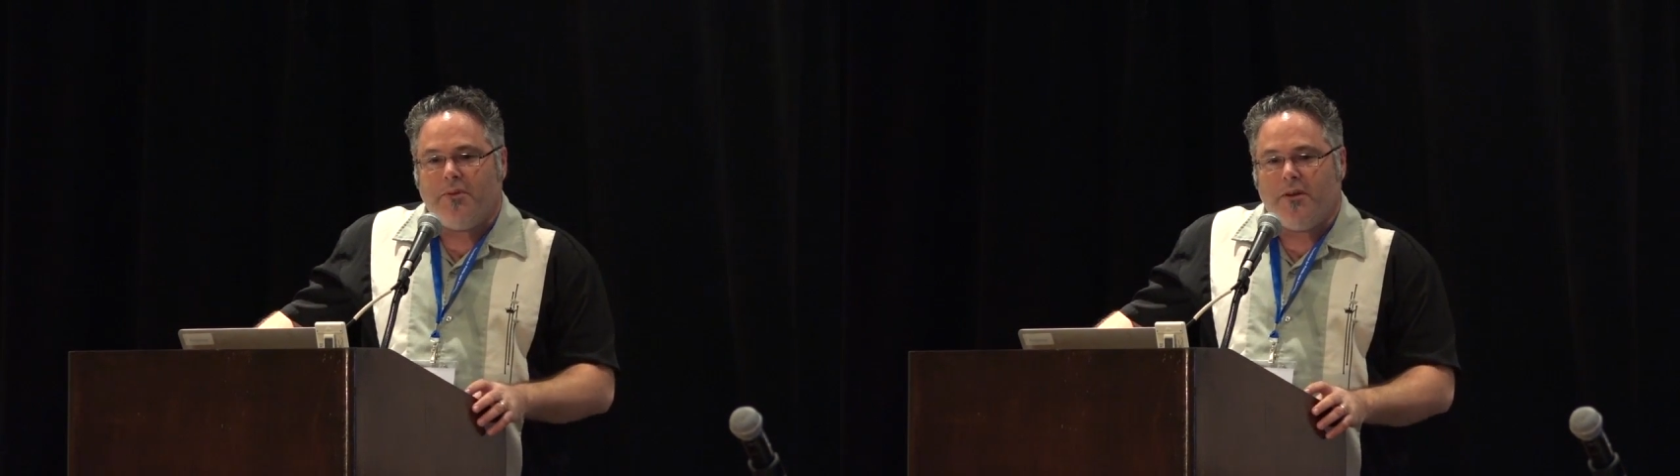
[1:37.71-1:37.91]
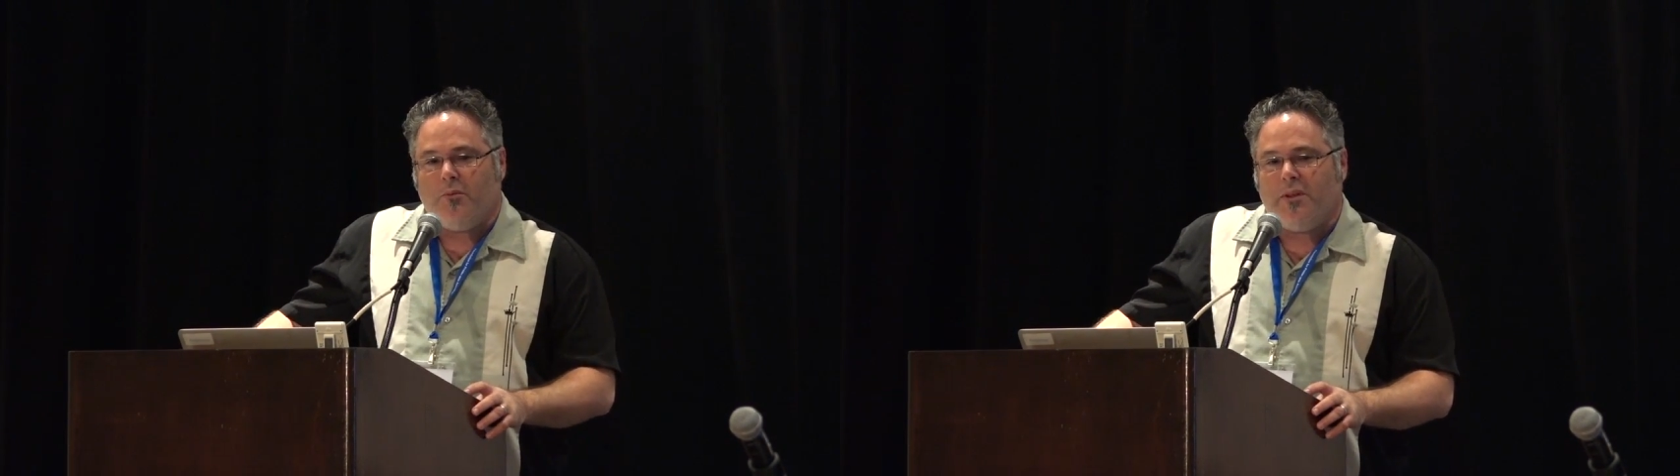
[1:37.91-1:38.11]

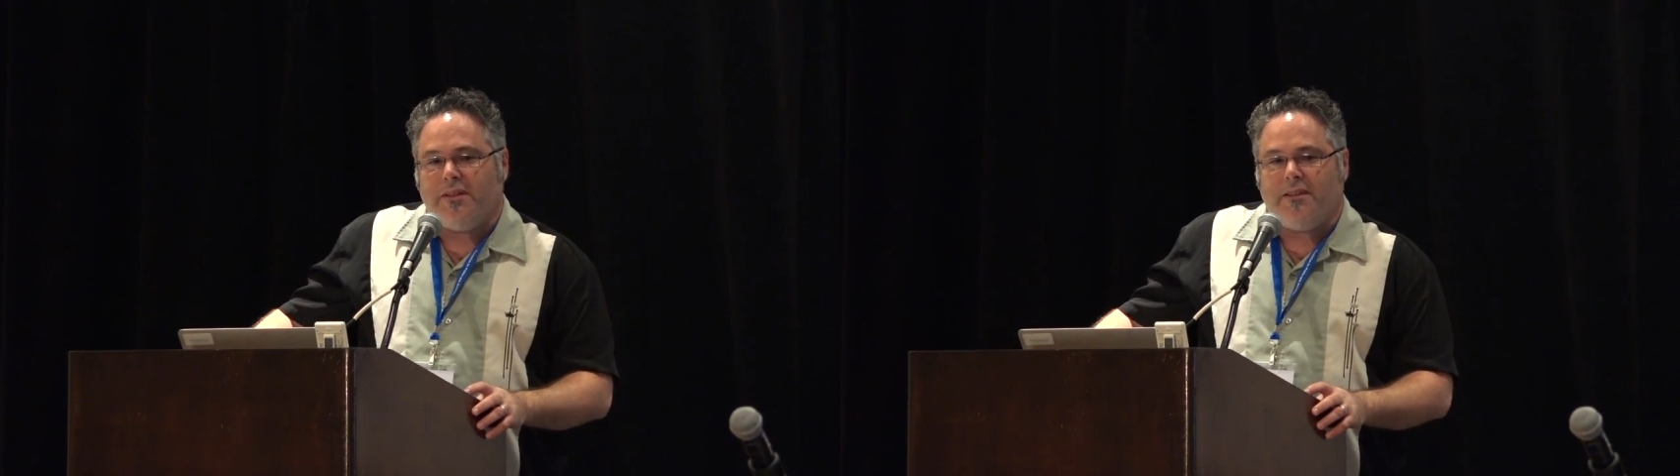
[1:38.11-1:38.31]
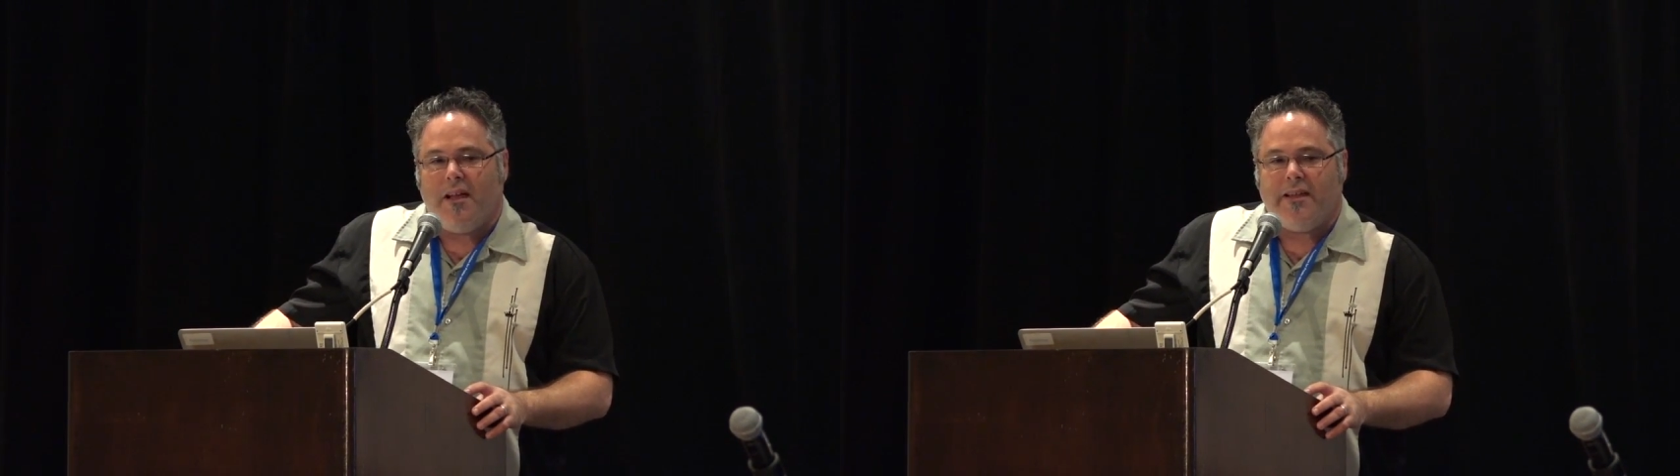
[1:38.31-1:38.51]

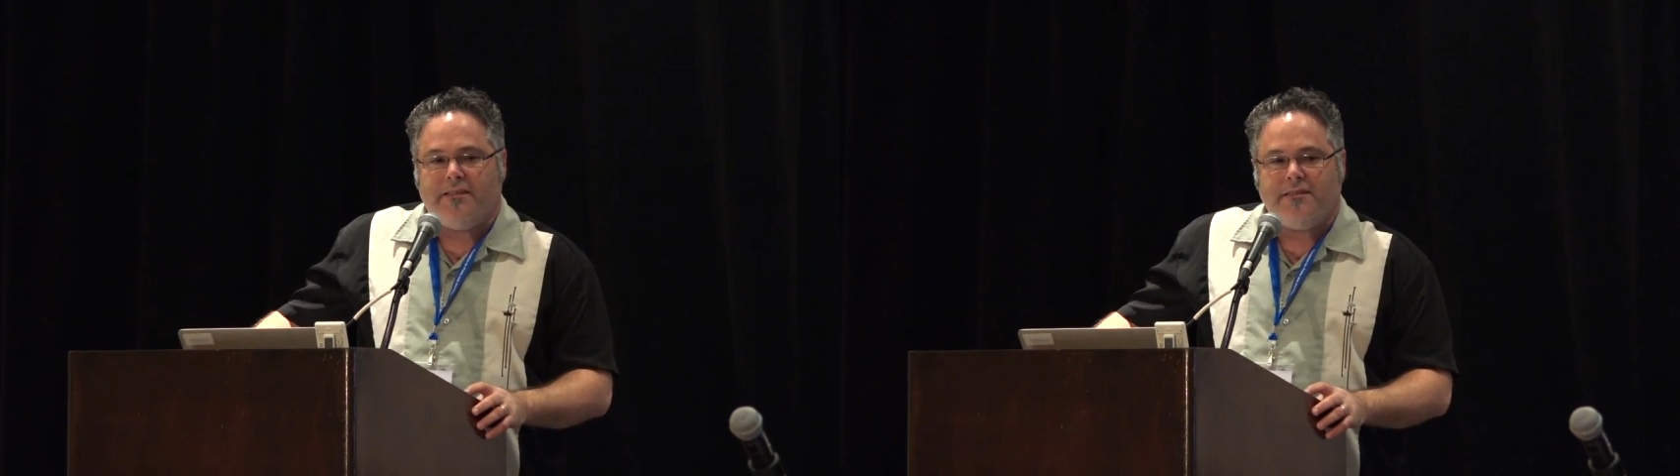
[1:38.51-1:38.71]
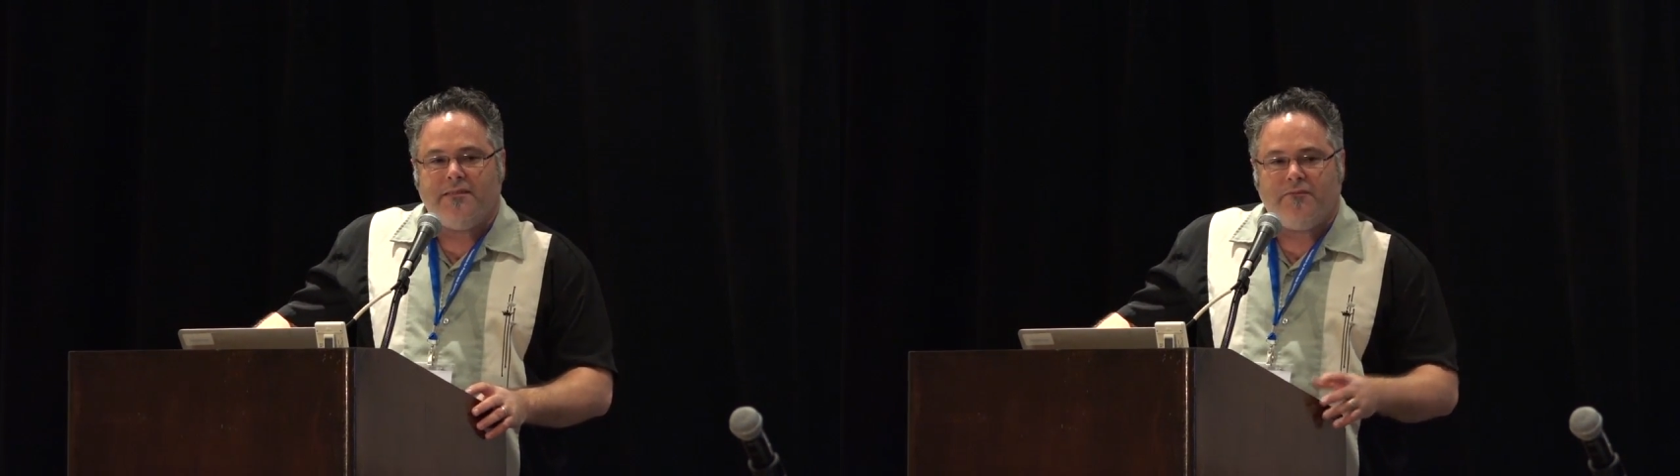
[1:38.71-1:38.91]
Prader-Willi
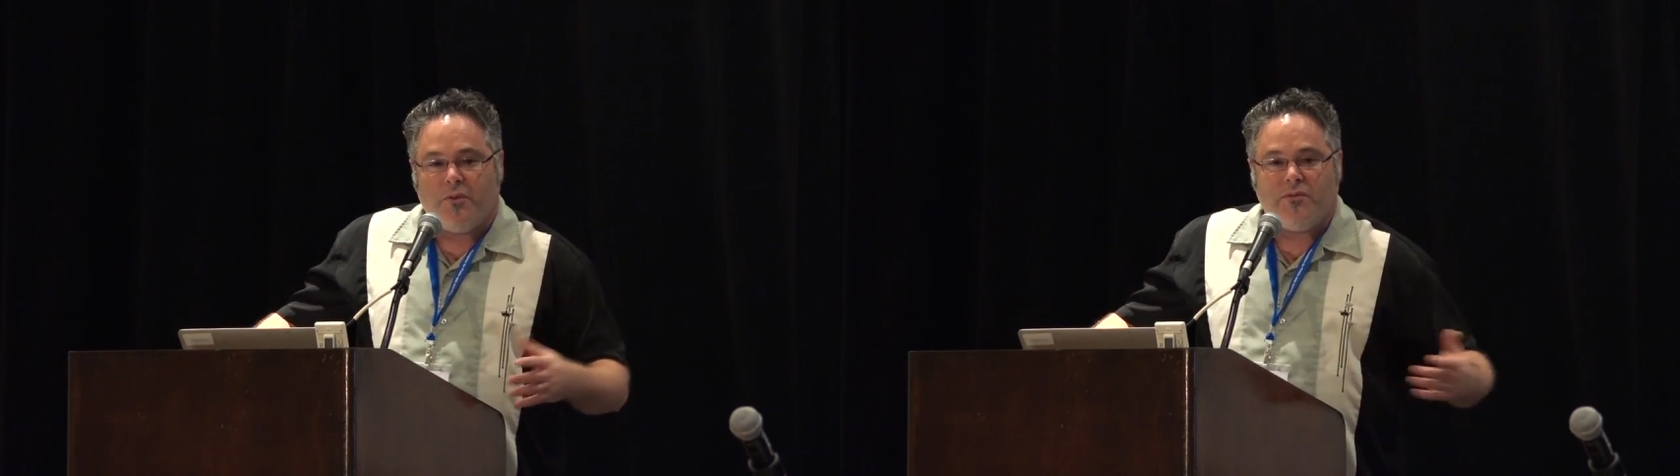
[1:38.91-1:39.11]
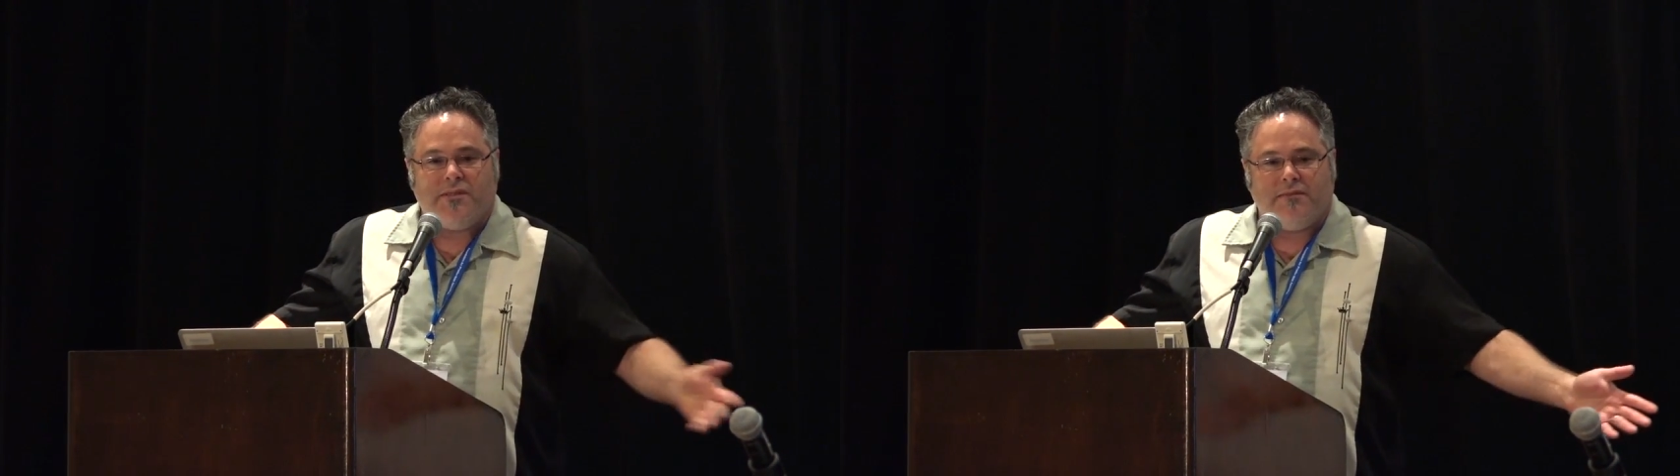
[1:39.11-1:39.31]
lines
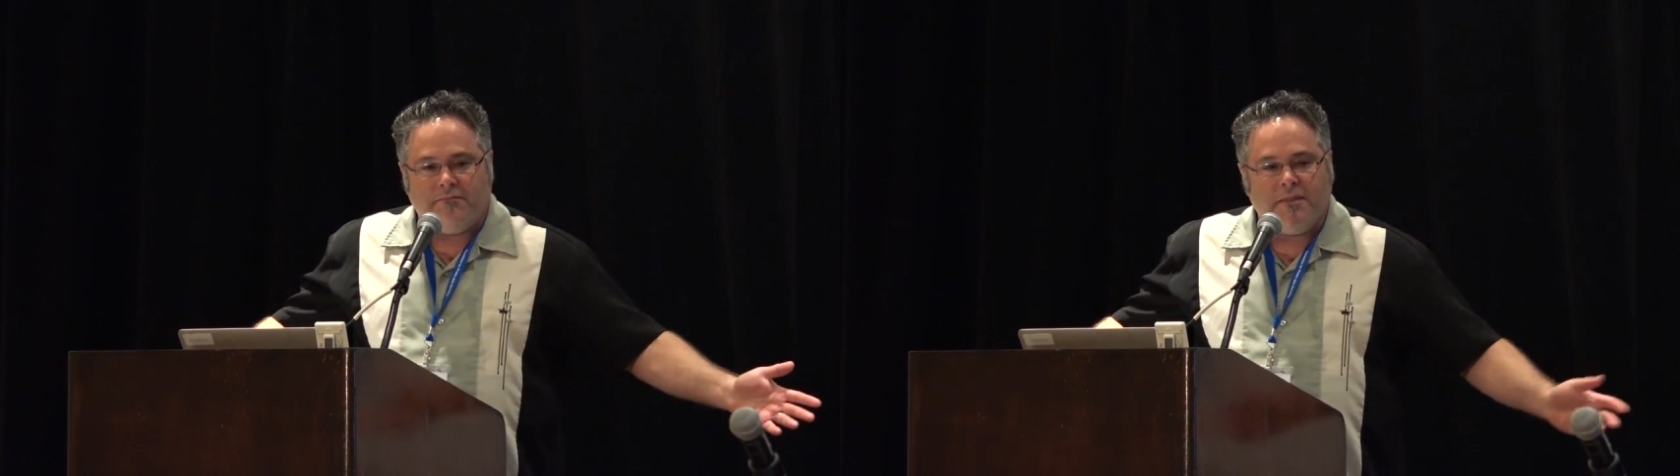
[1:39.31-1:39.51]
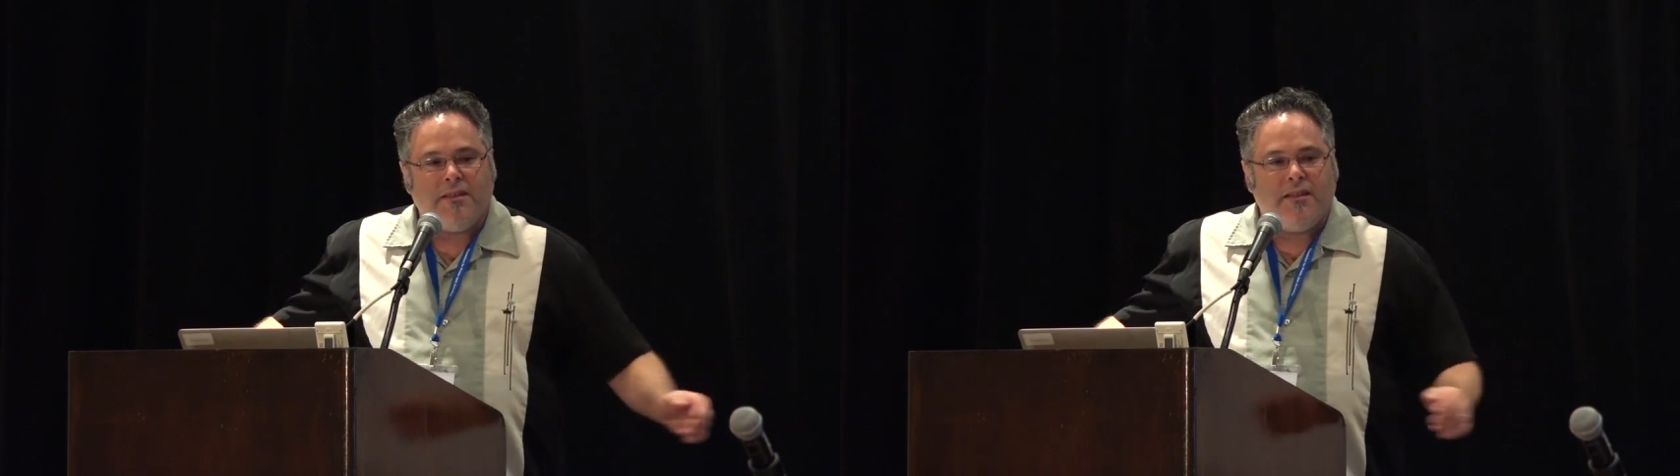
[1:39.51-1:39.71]
frozen